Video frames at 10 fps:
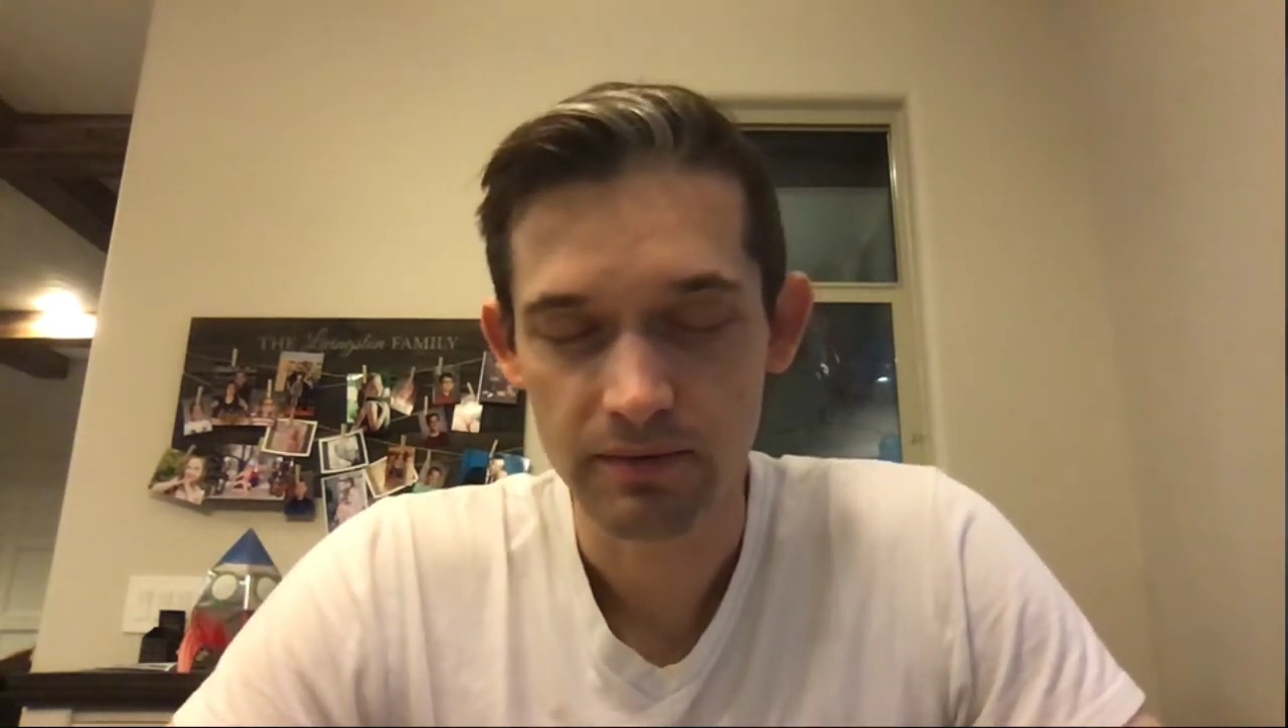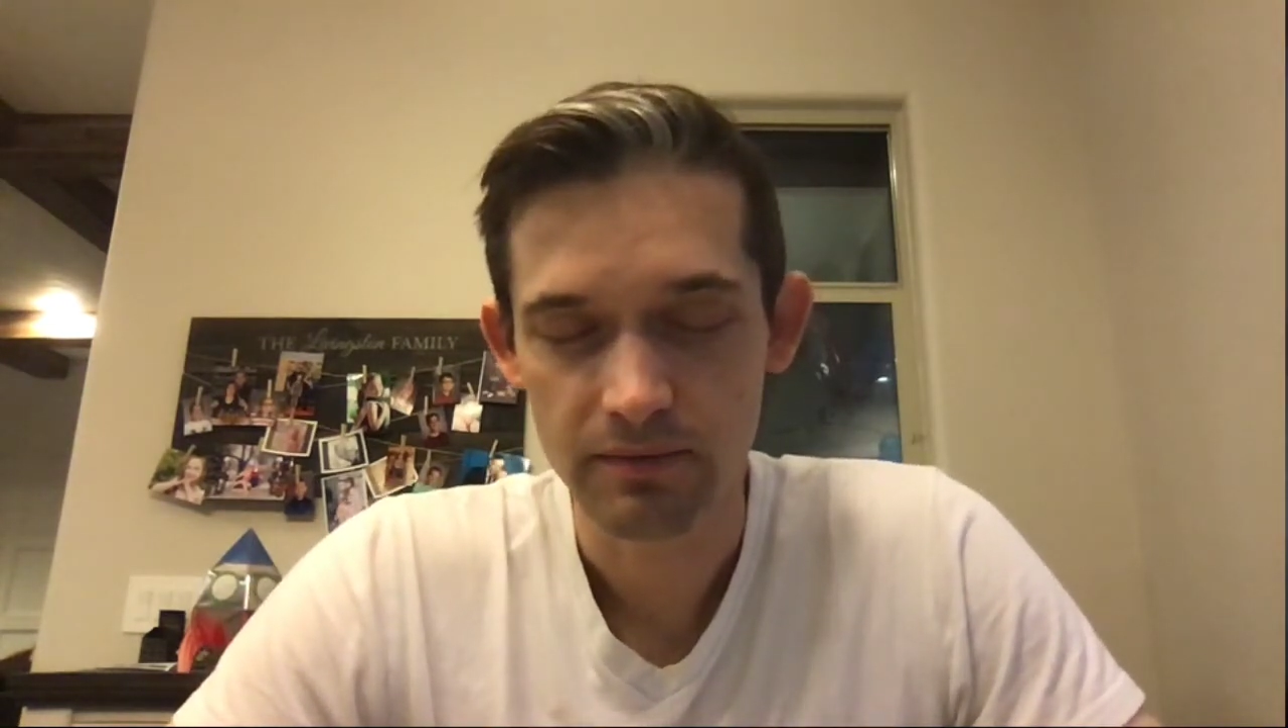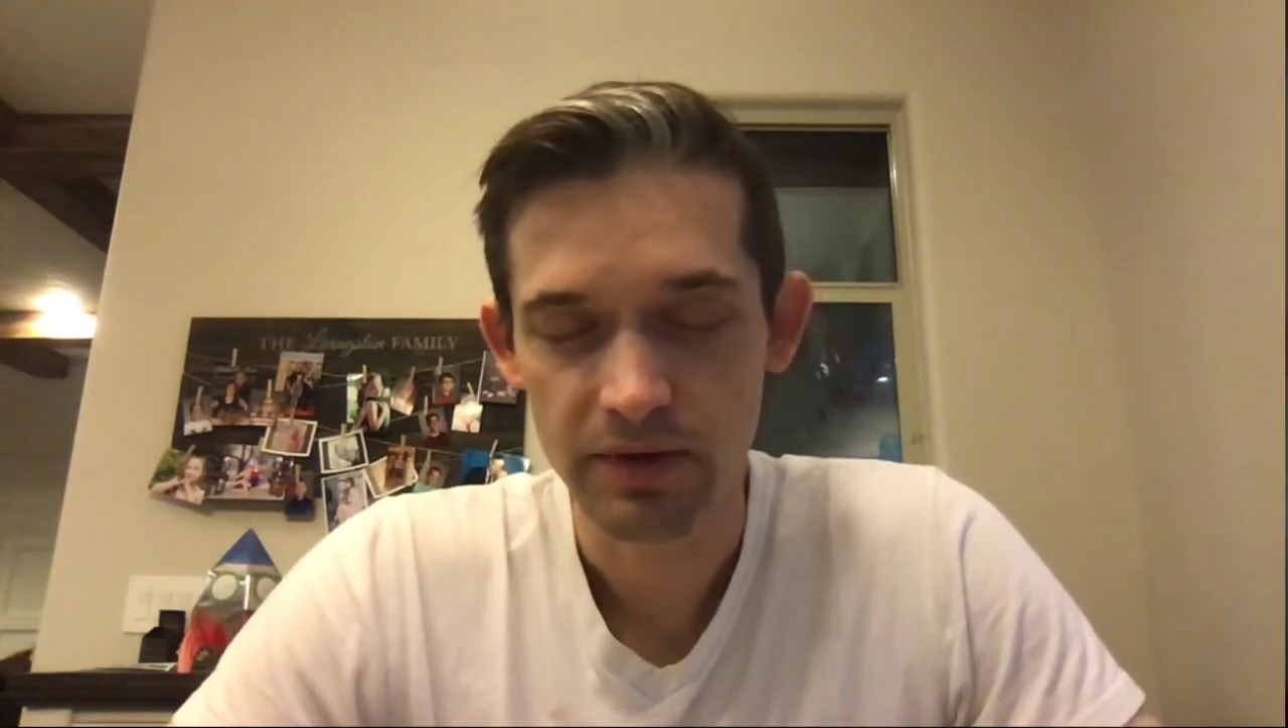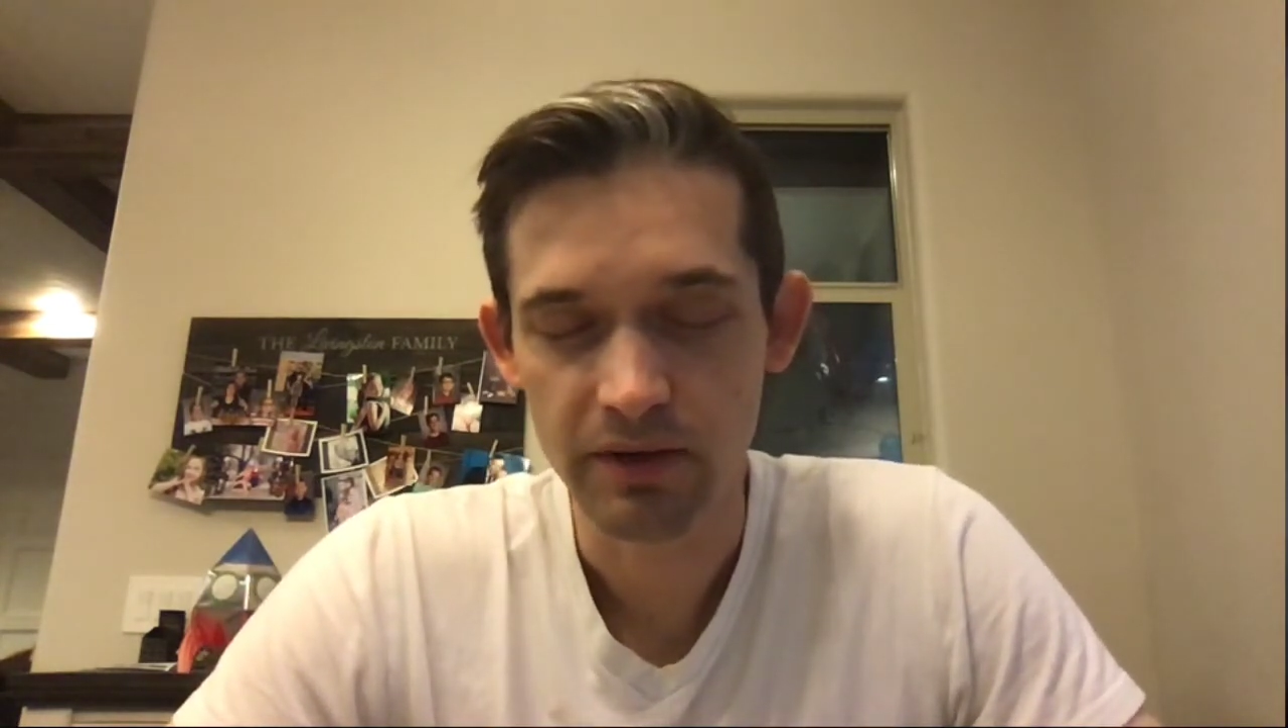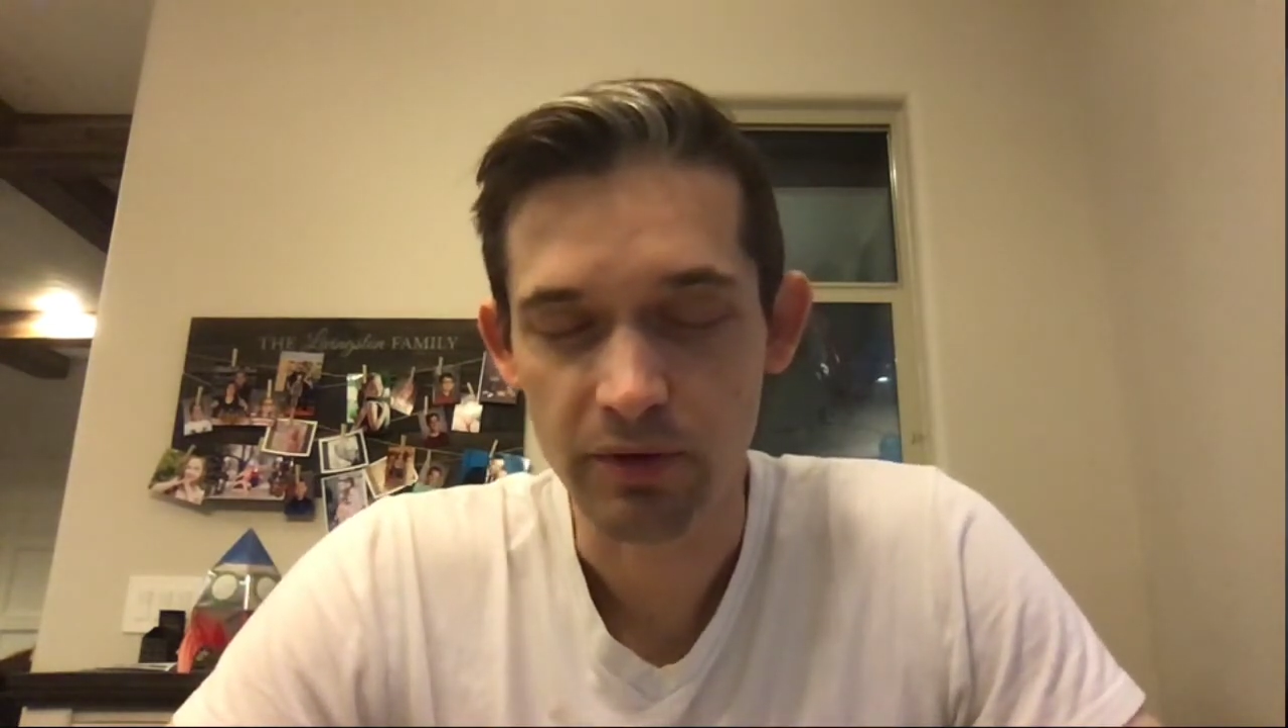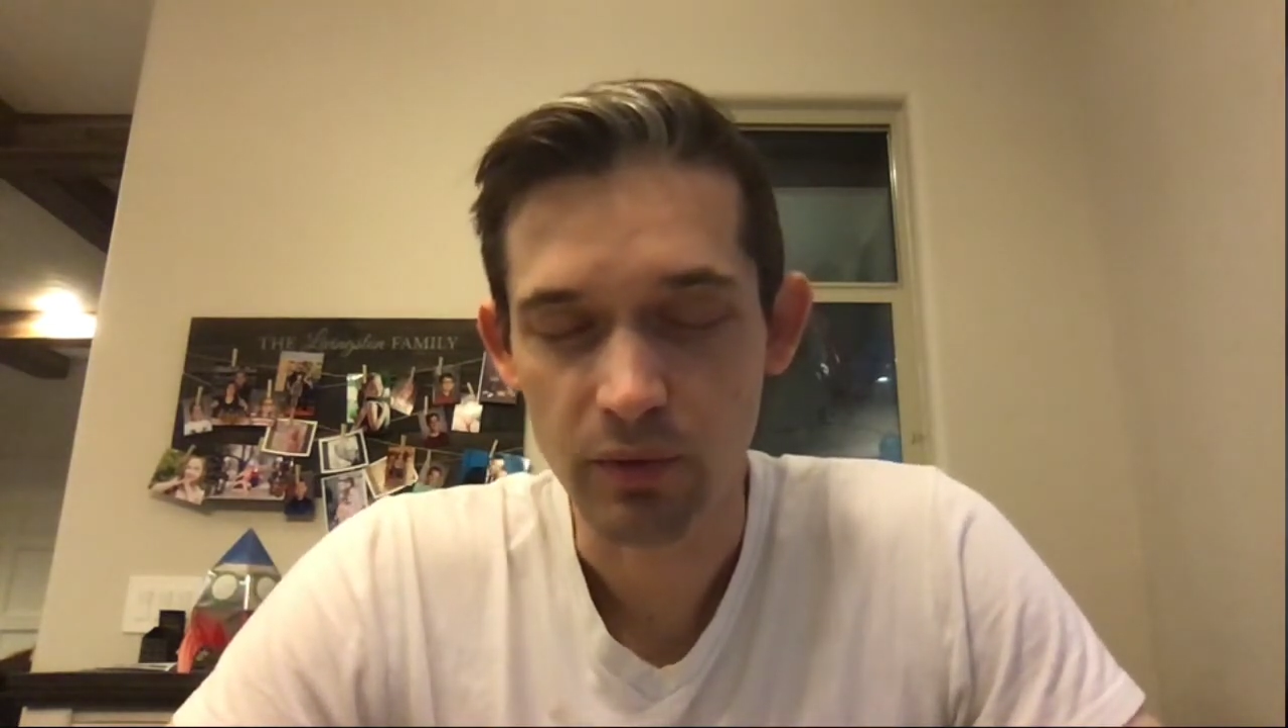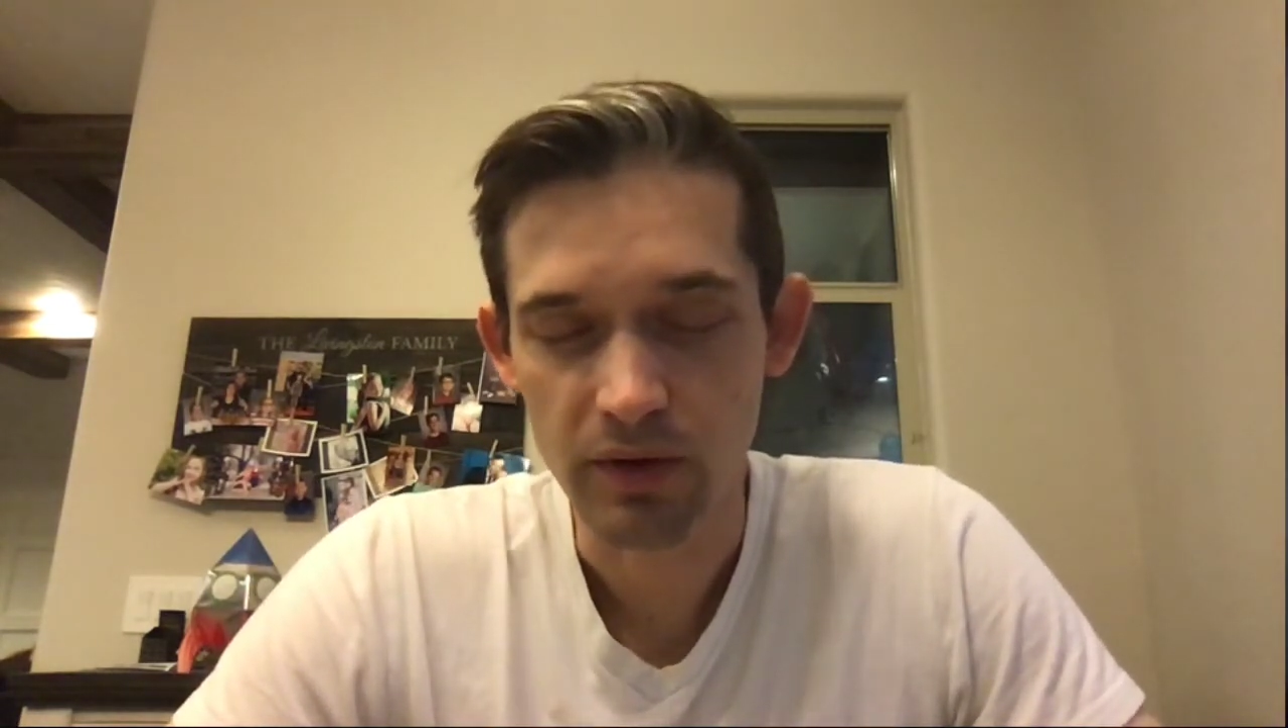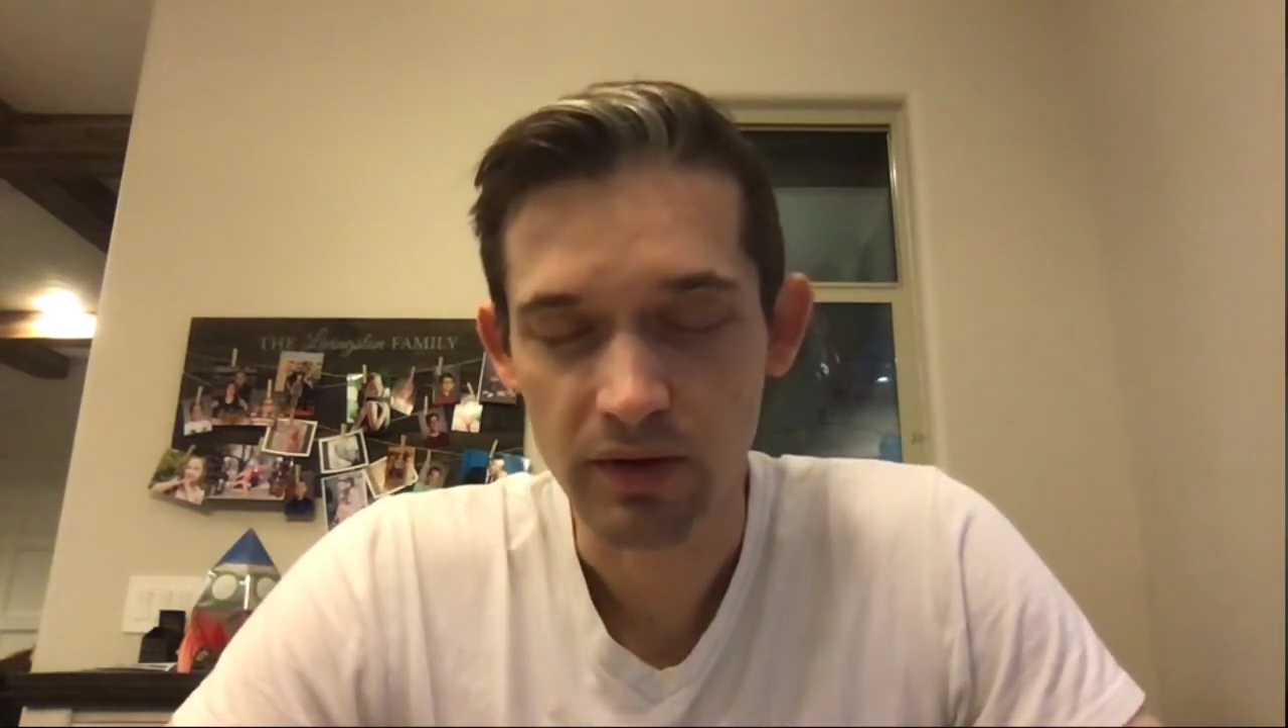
Please be with